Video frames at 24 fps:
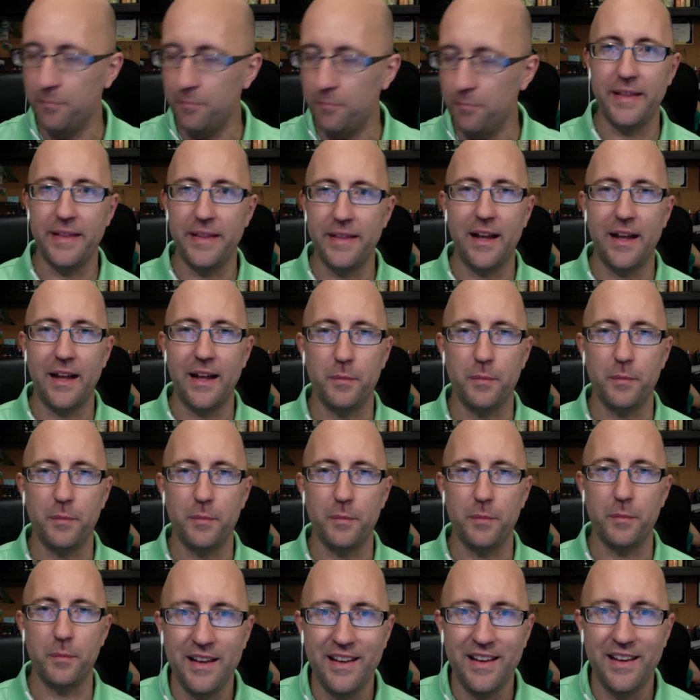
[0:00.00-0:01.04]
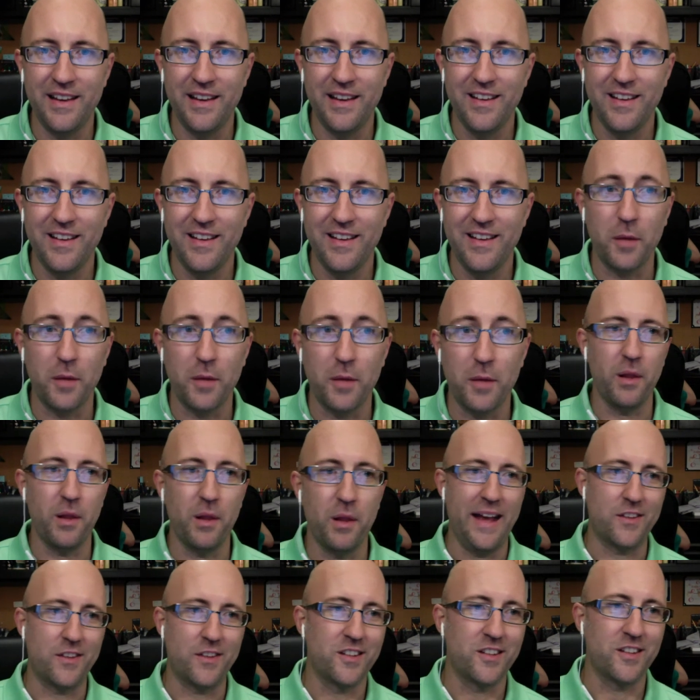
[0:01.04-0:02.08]
but it's going to be a
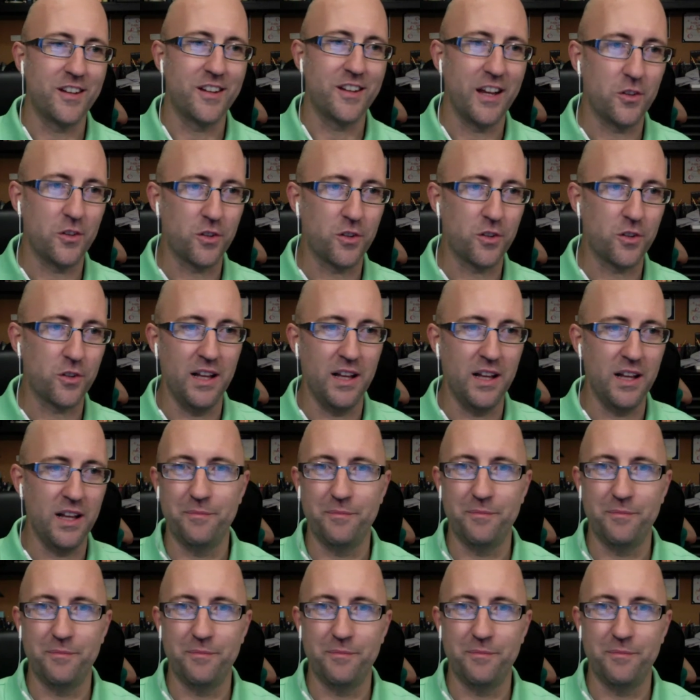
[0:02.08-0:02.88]
blast. You guys are going to love it.